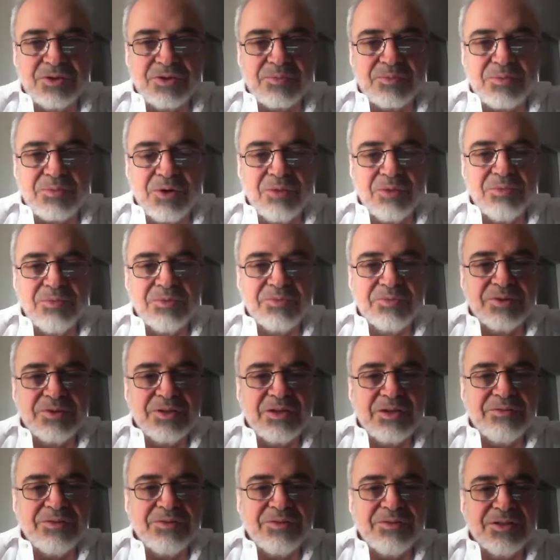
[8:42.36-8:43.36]
a problem with
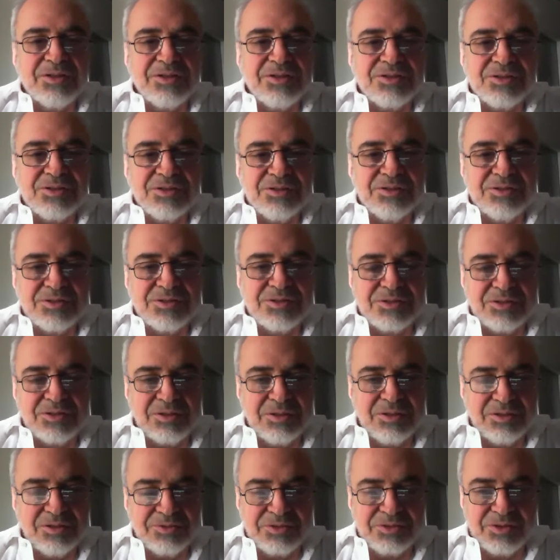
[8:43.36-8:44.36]
navigation, is the
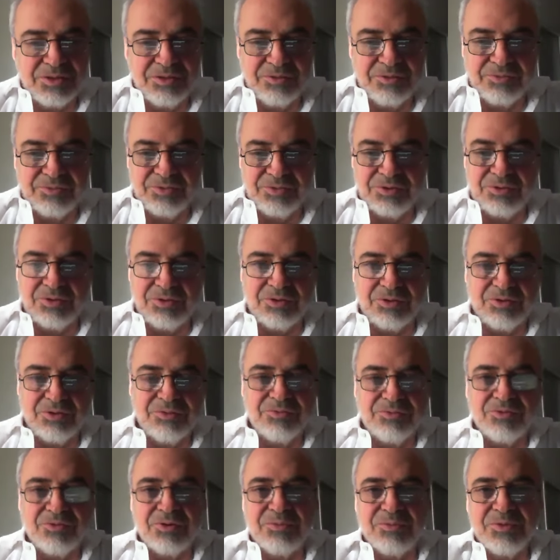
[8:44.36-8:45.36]
closing of the
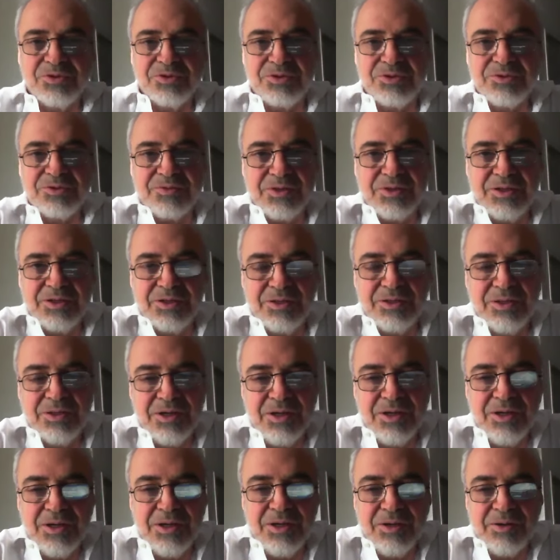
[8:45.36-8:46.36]
non-conformance of any
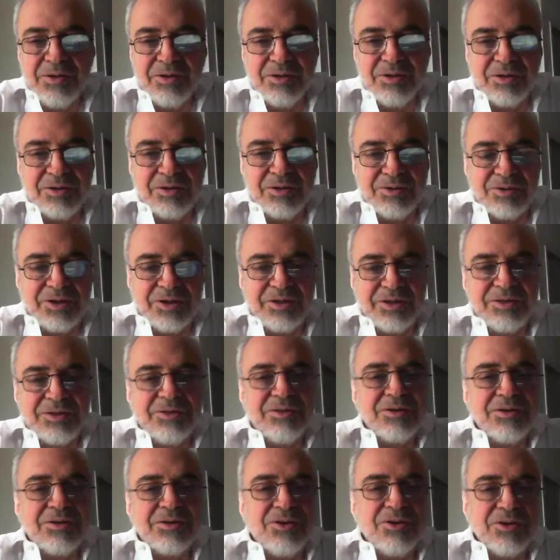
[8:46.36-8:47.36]
great
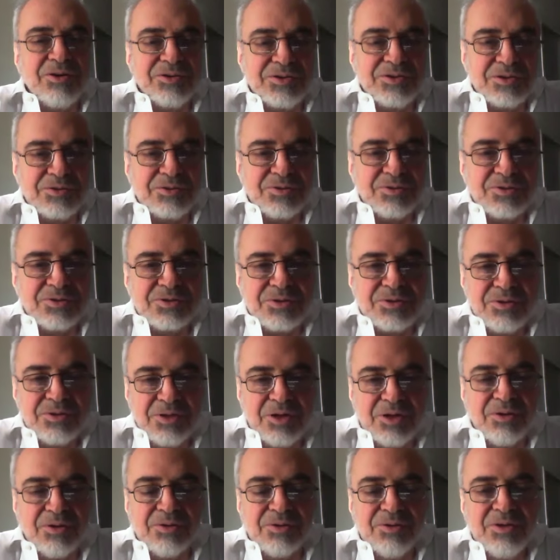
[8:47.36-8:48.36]
consequence?
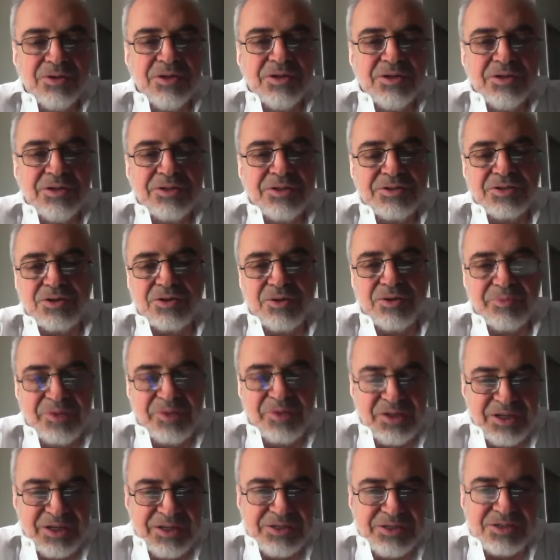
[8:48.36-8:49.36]
No, it's a
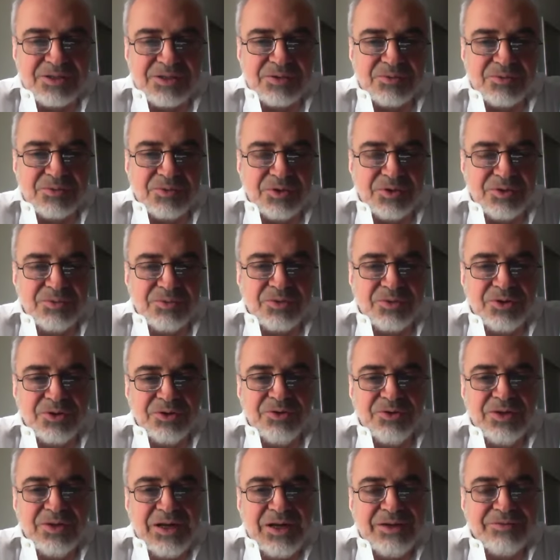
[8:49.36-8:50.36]
combination. What
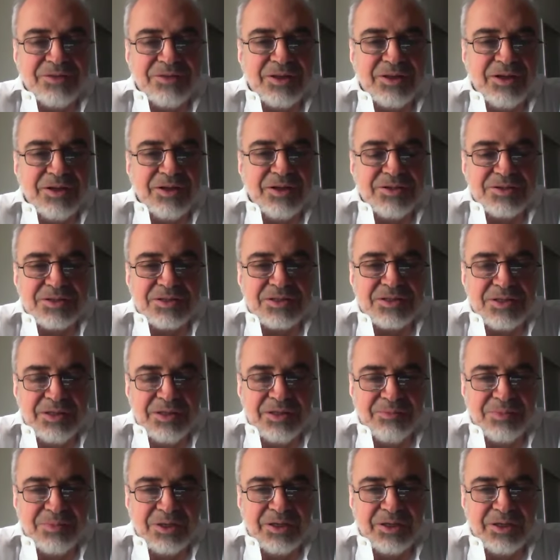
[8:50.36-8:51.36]
you have there is a
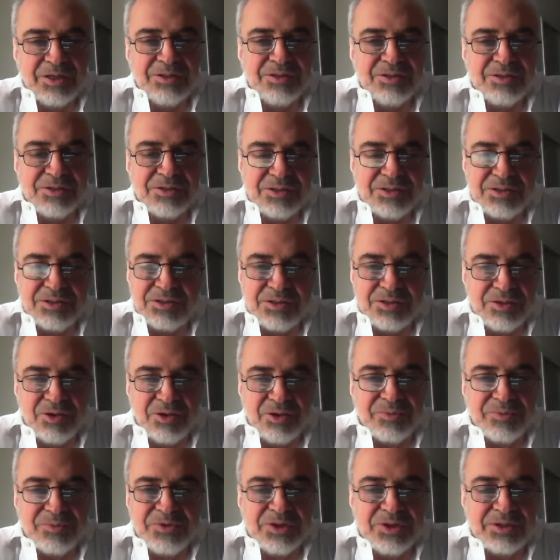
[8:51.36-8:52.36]
template. That's an
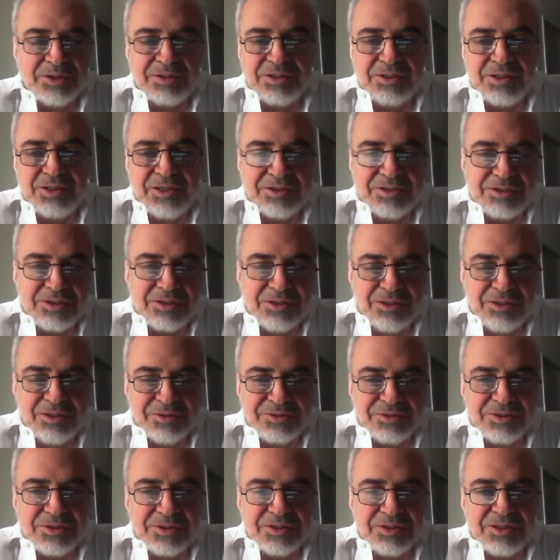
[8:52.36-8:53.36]
object that has a
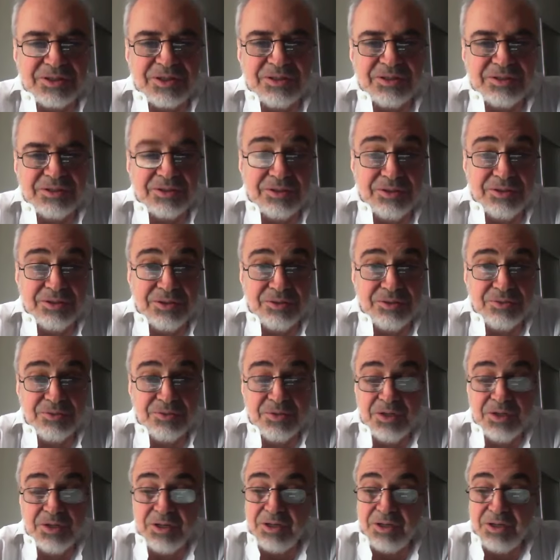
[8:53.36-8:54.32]
closing date, and you